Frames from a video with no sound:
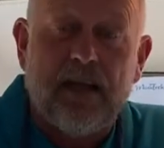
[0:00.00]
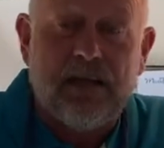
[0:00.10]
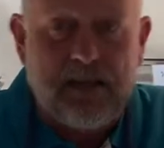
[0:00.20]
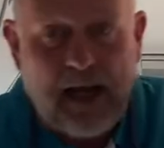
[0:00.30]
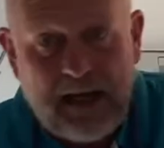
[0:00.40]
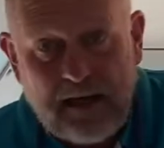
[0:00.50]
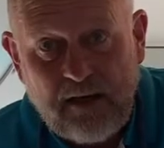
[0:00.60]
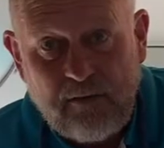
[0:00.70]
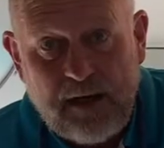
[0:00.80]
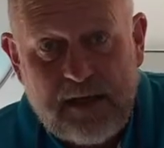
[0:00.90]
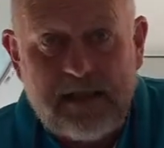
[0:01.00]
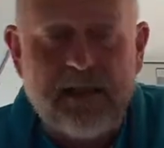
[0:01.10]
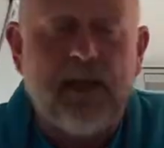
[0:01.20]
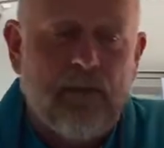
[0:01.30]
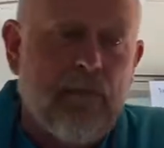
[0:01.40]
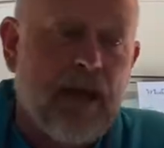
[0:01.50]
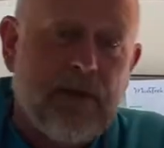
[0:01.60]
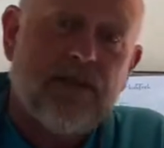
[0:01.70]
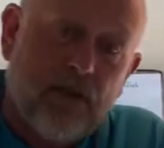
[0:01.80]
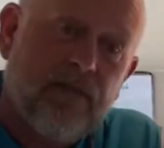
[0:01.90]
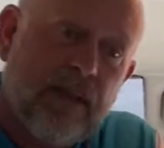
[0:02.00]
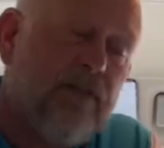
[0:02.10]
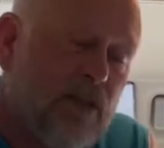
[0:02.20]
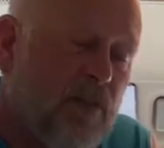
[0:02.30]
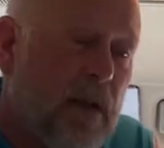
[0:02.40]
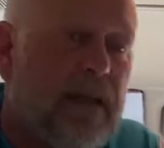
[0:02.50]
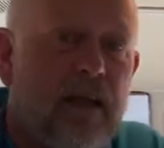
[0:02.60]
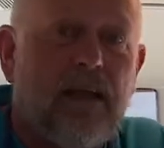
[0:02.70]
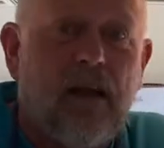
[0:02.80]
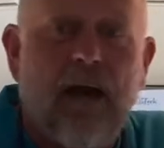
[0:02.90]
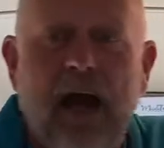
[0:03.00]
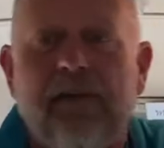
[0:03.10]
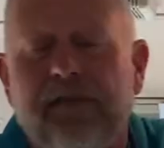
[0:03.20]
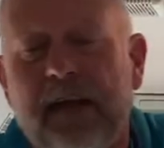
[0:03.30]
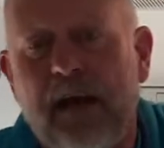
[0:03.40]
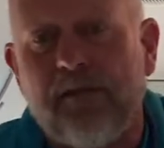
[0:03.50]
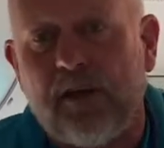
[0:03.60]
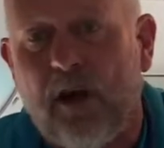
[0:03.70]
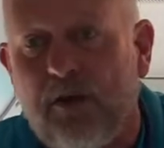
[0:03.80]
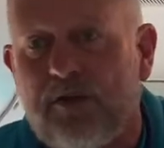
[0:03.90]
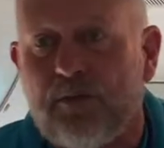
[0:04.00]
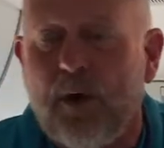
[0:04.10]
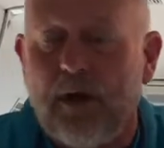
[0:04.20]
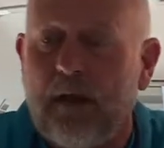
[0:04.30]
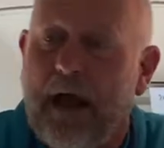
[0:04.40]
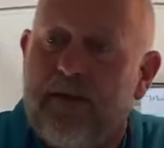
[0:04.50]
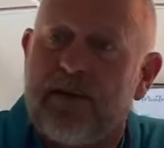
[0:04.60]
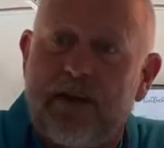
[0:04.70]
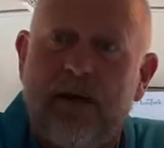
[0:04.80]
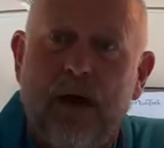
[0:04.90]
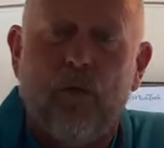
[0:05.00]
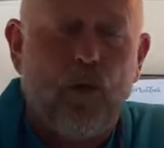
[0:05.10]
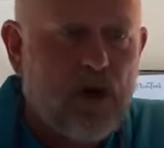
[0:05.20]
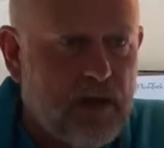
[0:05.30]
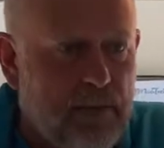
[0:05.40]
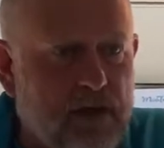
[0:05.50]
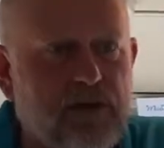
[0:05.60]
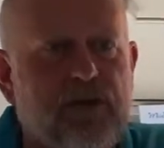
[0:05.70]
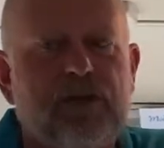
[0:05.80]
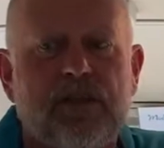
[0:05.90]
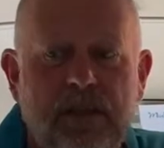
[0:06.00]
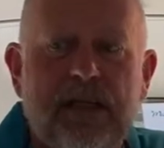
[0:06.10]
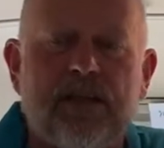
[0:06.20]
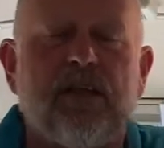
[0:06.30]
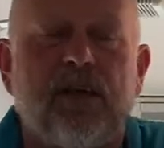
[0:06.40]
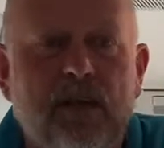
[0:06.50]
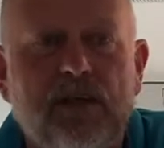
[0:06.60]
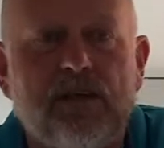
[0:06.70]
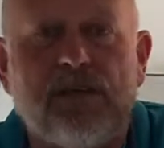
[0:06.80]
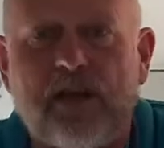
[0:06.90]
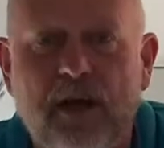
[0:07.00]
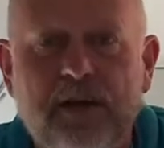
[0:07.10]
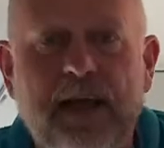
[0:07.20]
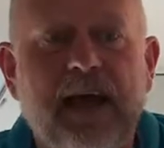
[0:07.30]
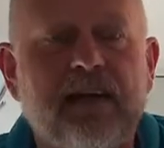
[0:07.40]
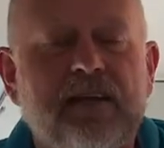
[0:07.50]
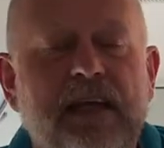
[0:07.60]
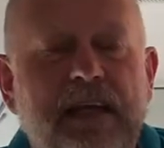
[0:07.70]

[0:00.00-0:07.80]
taking a rest, maybe sort of even spending half an hour in the coach while others are out walking, because you just need to slow down and take it